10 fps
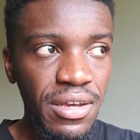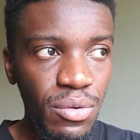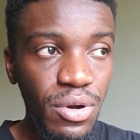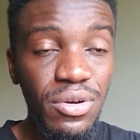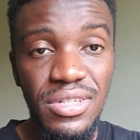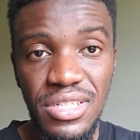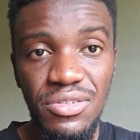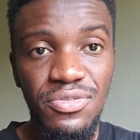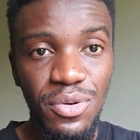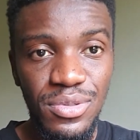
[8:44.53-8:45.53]
we're going to see
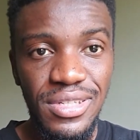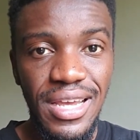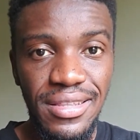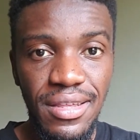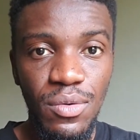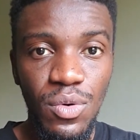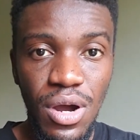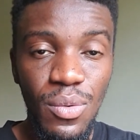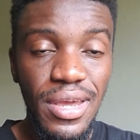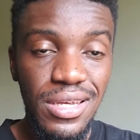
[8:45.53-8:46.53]
phones like the
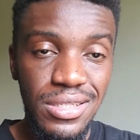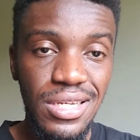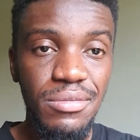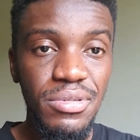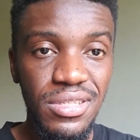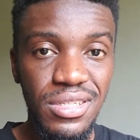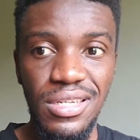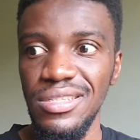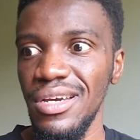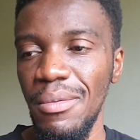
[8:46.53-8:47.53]
Huawei
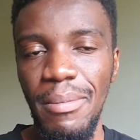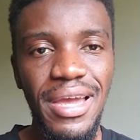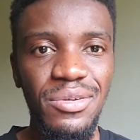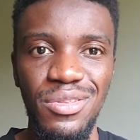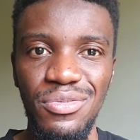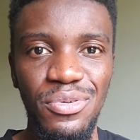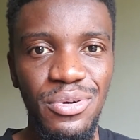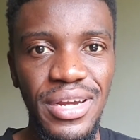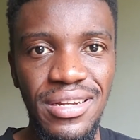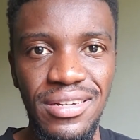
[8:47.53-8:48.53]
SNP6 come back to the
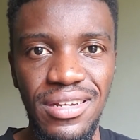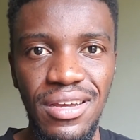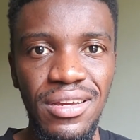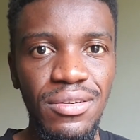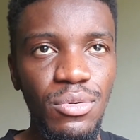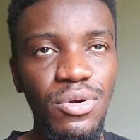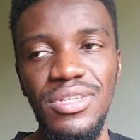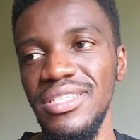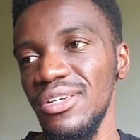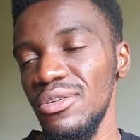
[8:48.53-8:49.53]
fore, and we're going
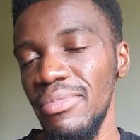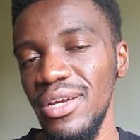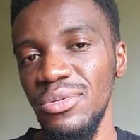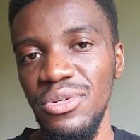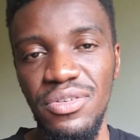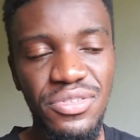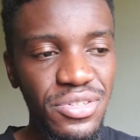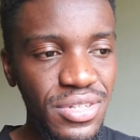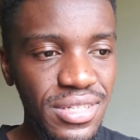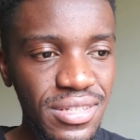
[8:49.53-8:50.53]
to say goodbye to curved
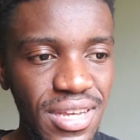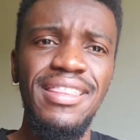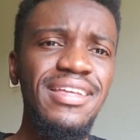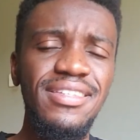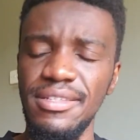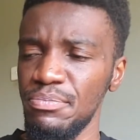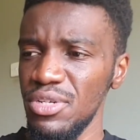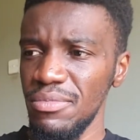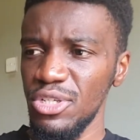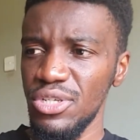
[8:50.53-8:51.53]
screens. Yeah, that's
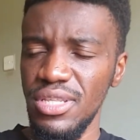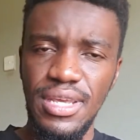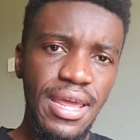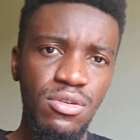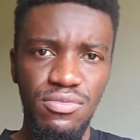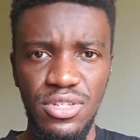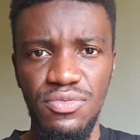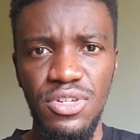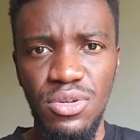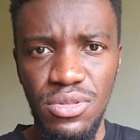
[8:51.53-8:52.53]
pretty much the end of this
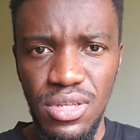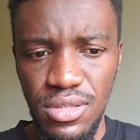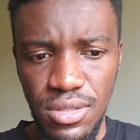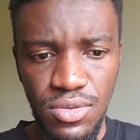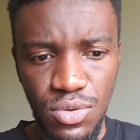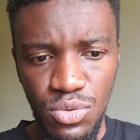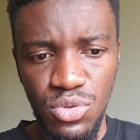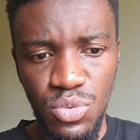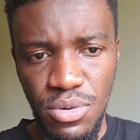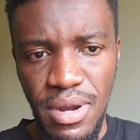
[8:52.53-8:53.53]
video.
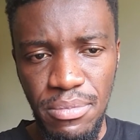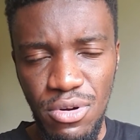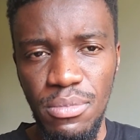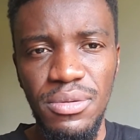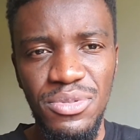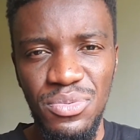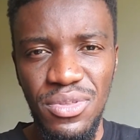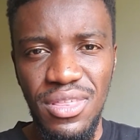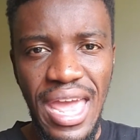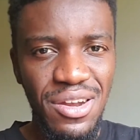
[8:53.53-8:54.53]
Those were my problems
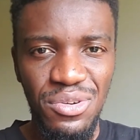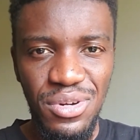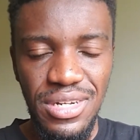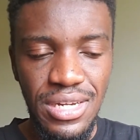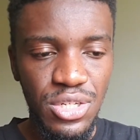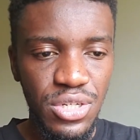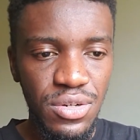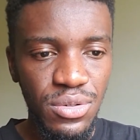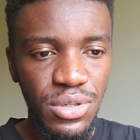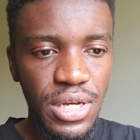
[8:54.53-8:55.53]
with Android in
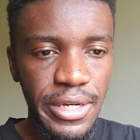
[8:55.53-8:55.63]
general.